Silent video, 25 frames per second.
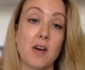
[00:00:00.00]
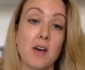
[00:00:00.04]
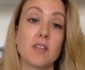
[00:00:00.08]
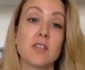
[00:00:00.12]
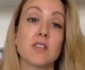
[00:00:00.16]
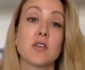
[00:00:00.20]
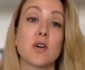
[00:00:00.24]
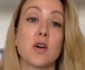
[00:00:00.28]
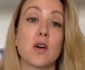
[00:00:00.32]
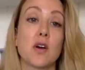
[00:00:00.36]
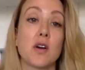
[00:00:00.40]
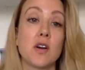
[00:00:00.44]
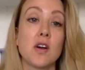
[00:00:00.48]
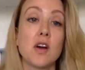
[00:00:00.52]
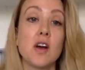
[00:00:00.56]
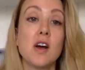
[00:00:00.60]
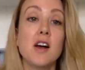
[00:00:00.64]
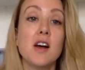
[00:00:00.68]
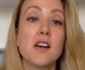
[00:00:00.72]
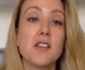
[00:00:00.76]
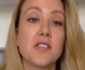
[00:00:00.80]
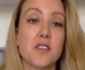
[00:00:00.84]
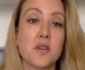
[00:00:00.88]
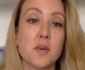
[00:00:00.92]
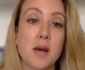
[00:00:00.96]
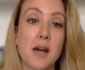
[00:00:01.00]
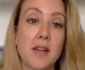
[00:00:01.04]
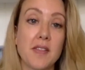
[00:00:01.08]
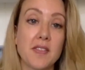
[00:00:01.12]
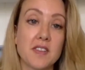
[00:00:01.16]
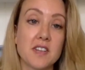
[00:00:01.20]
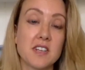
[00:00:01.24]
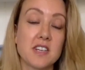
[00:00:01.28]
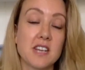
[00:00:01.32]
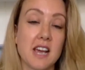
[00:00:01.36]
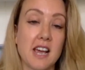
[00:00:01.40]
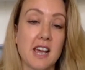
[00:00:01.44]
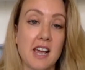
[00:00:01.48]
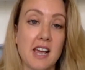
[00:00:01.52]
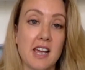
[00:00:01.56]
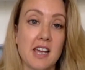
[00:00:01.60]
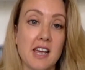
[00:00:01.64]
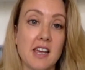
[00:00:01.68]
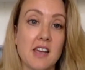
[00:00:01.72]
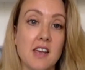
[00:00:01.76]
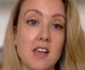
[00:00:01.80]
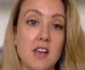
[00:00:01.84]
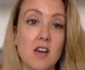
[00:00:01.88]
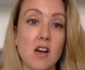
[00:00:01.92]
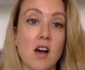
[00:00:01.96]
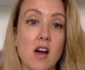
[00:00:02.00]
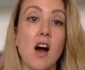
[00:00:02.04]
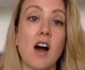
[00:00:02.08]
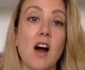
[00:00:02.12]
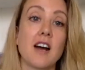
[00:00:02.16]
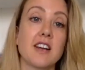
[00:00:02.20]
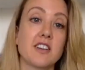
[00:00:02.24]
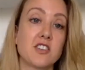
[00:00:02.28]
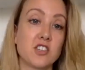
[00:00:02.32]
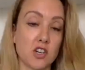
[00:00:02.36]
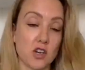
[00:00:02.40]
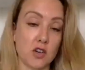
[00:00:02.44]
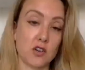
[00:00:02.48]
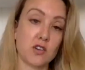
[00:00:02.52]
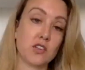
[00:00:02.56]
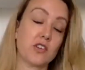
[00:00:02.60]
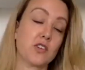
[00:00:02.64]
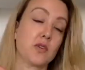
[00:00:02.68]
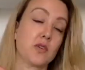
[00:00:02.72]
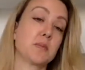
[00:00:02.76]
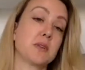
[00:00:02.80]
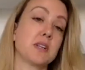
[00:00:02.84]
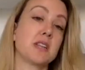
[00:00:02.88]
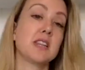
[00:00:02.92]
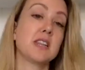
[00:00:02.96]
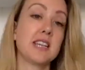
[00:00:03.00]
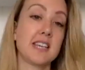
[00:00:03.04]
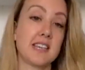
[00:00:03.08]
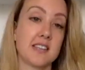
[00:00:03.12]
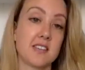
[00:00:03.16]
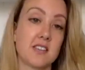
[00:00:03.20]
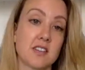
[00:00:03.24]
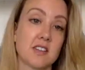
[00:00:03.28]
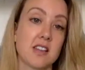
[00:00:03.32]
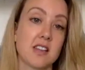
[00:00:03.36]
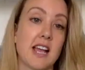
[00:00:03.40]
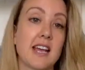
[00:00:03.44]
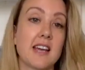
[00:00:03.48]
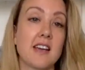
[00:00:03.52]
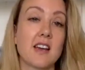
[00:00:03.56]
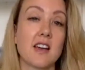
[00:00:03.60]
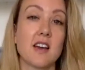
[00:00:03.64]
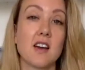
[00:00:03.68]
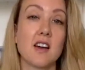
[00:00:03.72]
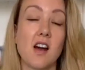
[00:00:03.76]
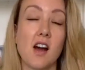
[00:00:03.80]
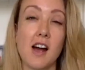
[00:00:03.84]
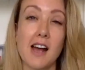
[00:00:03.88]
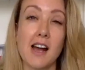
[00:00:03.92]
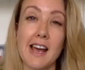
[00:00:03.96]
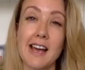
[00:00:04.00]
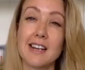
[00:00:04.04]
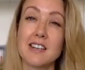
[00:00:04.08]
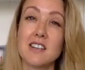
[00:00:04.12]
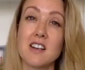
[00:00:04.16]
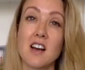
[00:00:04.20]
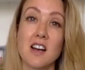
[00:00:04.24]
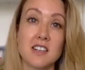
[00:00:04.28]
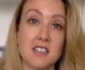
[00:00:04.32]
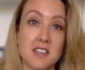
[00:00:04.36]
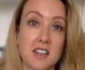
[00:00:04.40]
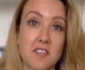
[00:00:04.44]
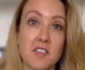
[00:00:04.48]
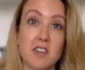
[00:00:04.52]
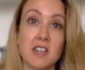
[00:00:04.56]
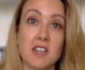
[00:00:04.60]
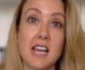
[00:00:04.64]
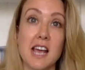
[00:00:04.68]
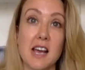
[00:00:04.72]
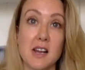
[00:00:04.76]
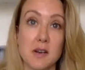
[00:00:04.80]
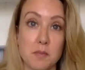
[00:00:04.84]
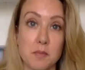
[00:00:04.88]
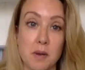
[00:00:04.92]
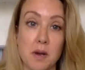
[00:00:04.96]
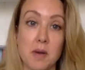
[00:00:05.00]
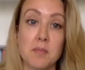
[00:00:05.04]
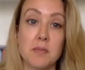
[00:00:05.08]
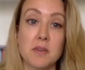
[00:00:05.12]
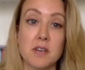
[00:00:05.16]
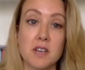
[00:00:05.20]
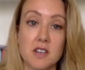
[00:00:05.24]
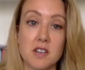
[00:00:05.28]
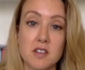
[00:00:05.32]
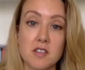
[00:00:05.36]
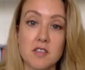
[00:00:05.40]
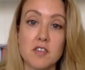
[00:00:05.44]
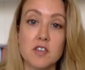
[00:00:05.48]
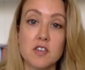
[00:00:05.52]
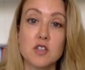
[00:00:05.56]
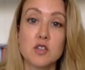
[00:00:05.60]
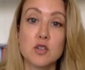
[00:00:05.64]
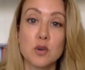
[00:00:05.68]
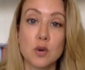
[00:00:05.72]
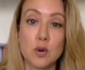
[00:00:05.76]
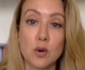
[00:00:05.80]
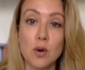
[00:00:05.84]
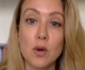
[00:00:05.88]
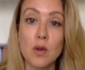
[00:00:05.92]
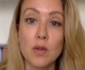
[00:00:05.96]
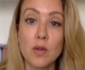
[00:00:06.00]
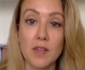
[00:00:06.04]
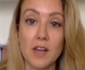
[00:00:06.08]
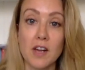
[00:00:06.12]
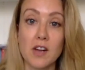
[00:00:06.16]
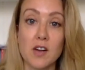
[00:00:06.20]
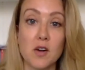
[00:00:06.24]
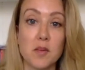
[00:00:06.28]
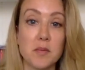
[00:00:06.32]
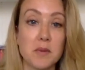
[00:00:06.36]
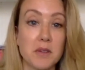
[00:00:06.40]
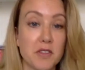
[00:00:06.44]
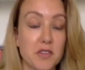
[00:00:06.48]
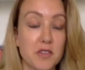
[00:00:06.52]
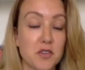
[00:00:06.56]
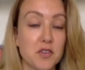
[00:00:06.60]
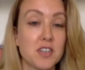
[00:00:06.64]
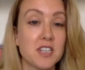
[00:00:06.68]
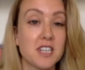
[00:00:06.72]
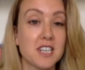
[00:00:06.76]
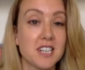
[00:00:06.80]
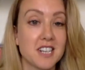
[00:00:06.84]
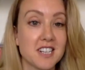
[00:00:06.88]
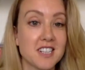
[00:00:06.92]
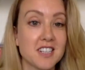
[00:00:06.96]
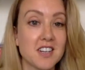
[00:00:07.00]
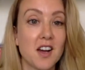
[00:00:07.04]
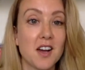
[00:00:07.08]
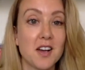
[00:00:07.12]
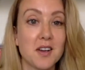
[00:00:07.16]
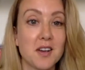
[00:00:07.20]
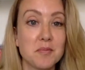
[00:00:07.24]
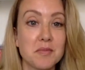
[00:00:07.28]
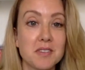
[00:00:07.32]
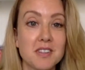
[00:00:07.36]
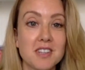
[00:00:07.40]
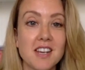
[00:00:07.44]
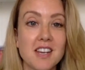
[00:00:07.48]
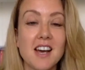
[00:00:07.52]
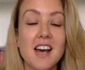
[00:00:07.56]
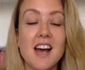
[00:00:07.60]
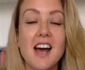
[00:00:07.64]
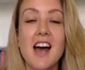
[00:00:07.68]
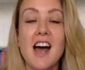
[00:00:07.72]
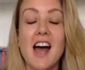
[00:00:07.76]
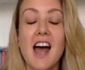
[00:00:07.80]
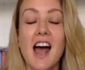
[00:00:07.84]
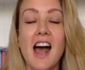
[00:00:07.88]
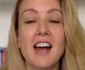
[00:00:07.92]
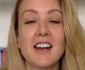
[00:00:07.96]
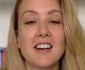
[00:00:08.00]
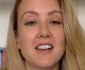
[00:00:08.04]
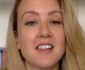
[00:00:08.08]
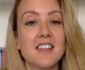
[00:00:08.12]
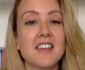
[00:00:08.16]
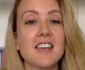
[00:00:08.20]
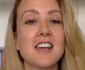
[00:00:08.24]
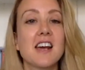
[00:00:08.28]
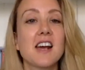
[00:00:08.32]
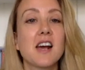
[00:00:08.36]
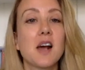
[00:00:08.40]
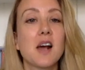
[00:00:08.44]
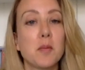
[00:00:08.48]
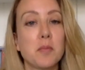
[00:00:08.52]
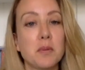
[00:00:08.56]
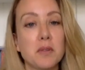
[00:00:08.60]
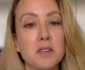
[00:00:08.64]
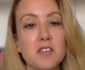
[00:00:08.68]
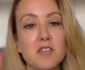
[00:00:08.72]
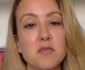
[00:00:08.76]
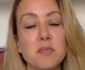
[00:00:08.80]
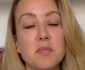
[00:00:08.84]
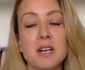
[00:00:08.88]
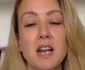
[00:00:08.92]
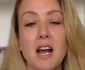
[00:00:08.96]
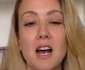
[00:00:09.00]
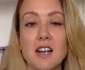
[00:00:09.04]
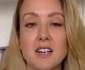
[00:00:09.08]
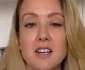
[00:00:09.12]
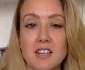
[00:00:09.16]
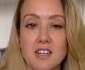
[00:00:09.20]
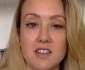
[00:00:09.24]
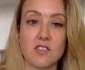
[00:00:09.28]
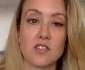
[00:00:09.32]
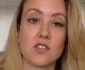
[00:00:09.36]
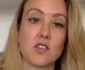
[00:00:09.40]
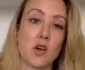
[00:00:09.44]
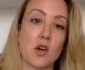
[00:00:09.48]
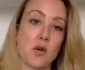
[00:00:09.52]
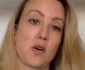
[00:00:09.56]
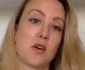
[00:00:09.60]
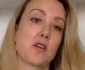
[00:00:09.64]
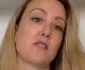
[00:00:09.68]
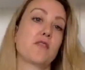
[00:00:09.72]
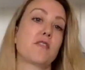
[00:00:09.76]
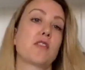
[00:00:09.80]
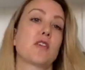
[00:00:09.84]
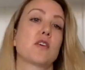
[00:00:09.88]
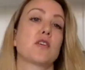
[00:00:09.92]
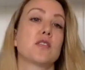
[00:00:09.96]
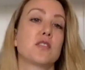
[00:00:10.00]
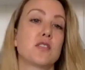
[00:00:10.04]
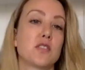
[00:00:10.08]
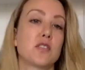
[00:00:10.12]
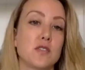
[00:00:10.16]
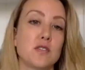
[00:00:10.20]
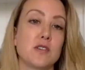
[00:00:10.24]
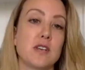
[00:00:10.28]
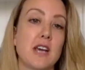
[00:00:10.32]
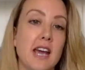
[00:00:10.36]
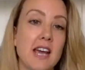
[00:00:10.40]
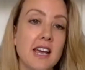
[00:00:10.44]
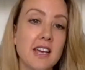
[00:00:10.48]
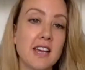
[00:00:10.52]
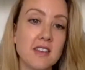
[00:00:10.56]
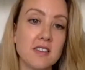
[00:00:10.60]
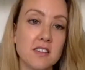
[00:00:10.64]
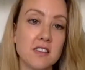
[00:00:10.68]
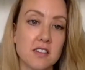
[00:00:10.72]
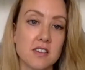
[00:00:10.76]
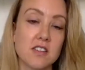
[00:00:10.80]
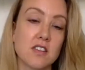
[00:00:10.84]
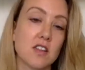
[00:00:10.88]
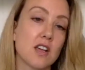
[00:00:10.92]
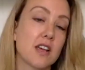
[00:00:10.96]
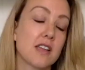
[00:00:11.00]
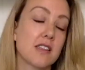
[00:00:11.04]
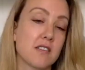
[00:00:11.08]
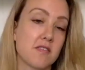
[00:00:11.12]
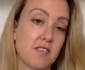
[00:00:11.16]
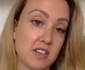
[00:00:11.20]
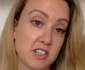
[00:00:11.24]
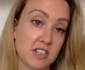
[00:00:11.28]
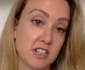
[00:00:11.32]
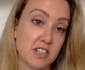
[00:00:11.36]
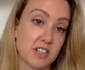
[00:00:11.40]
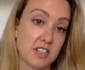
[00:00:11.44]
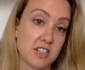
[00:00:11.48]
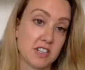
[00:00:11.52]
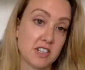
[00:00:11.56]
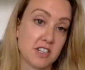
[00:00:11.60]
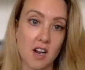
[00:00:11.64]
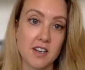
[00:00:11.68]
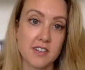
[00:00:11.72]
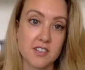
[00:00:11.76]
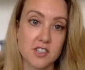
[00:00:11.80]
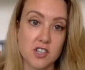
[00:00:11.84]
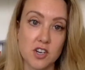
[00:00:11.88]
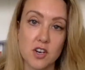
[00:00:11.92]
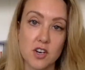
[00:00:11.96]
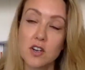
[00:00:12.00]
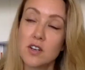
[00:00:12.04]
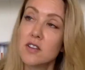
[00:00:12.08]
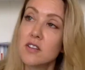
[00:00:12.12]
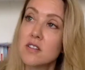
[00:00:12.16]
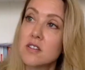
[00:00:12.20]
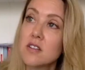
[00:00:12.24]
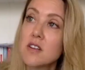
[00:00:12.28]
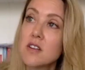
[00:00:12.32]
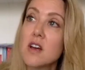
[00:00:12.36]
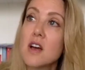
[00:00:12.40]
So throughout the day, I chose from the list, like I definitely had pumpkin for sure. That got me through dinner times. And I think a couple of bananas. So over those 2 days, they're the vegetables that I chose.